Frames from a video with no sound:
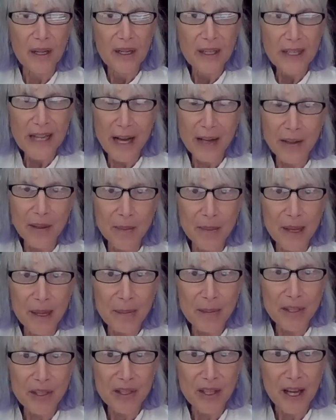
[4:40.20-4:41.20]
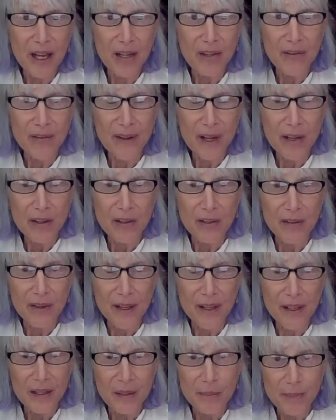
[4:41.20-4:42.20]
Now, there may be side effect of
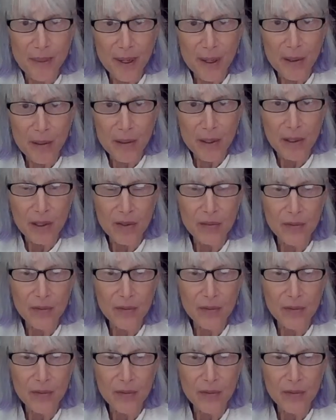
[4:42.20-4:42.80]
other components.